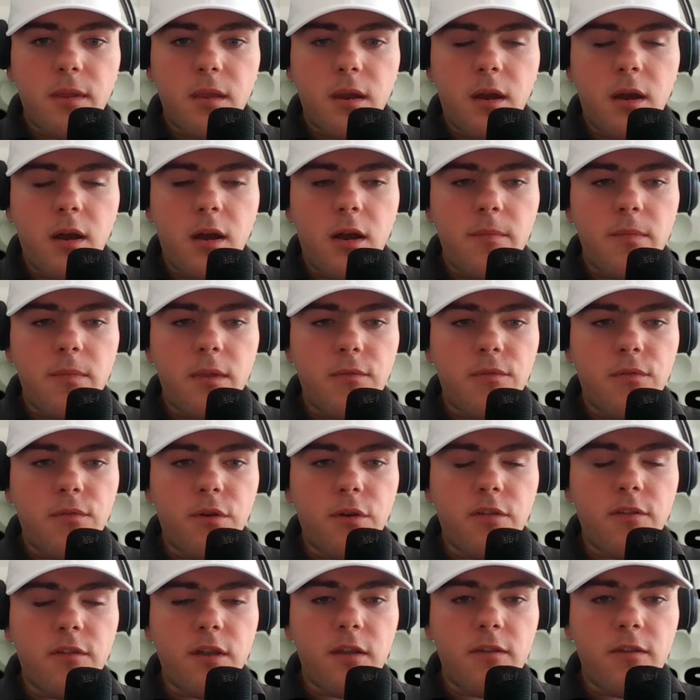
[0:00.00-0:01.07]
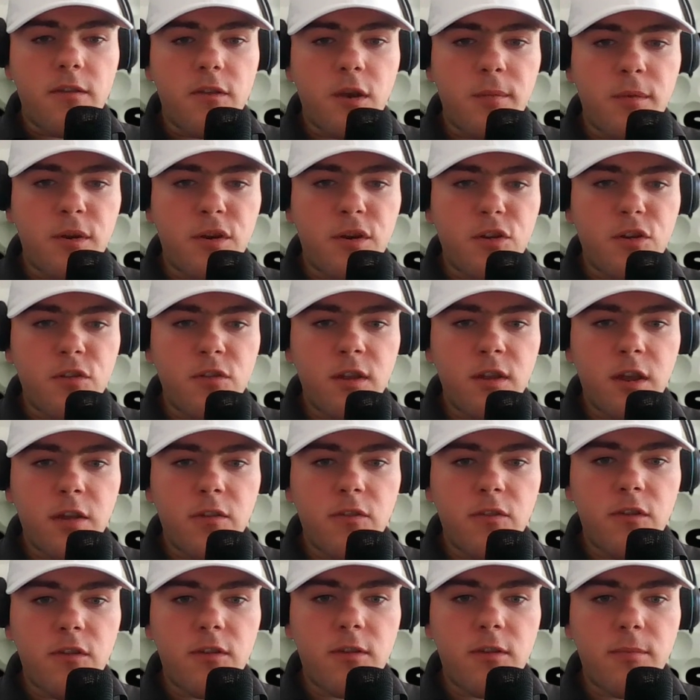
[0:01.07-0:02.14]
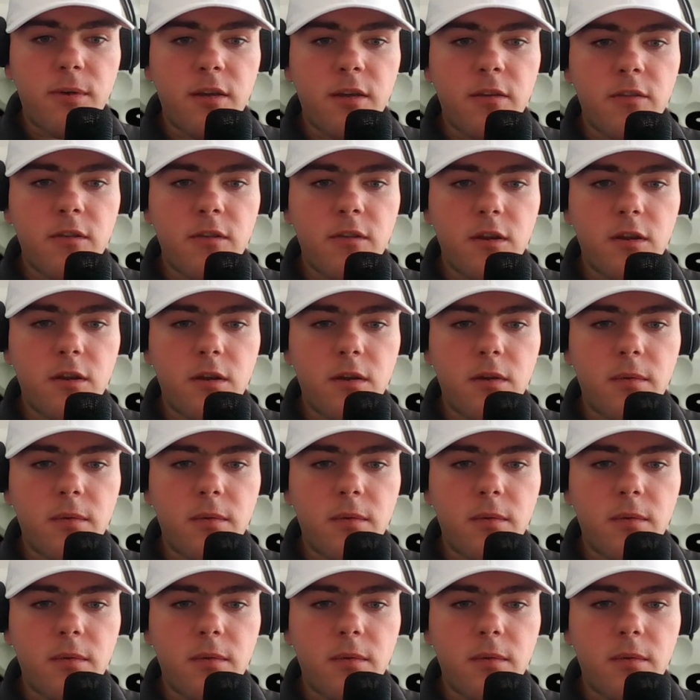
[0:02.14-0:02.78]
the Florida State Seminoles, and she's the best,